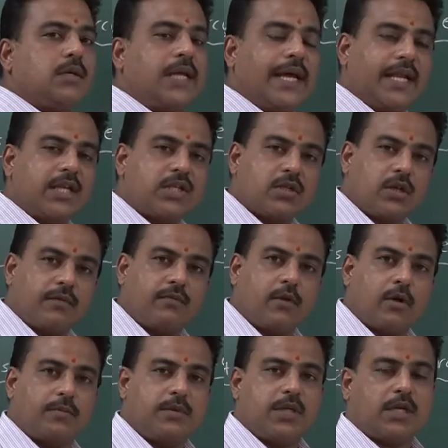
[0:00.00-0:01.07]
direction of the
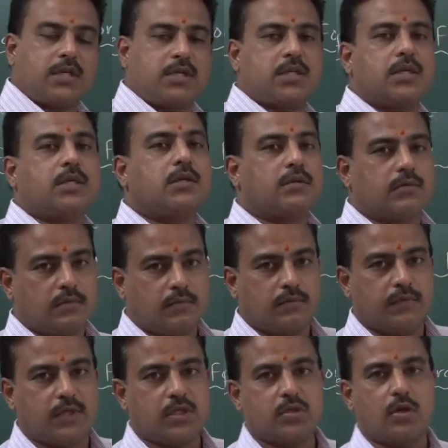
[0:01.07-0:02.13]
object
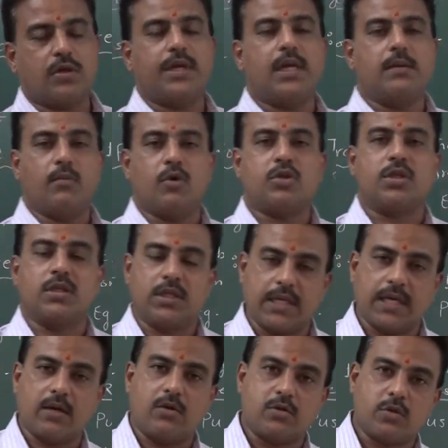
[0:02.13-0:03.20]
which is already in motion
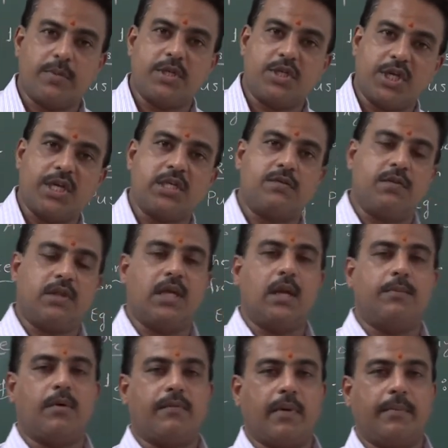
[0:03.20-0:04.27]
can also be changed with the
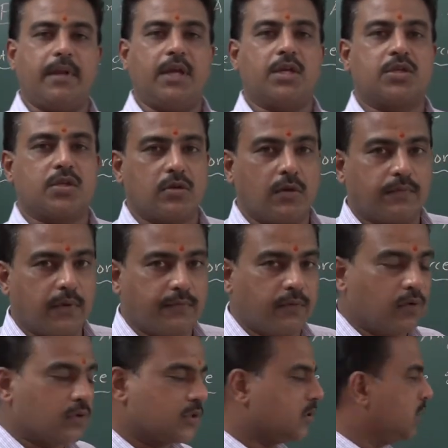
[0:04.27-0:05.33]
help of application of the
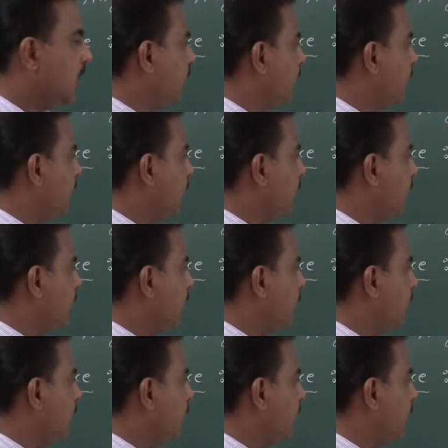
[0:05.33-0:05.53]
force. The